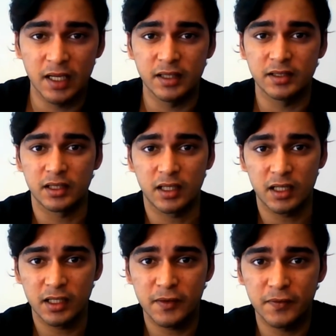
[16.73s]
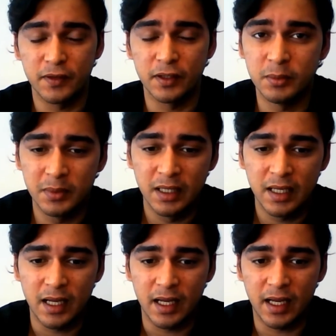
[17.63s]
It's a Kannada film
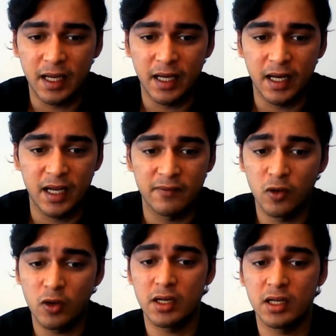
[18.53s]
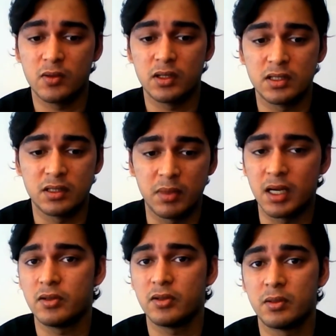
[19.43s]
and I have no idea what it's
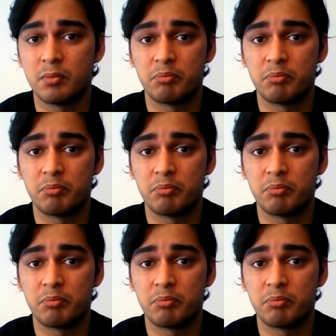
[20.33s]
about,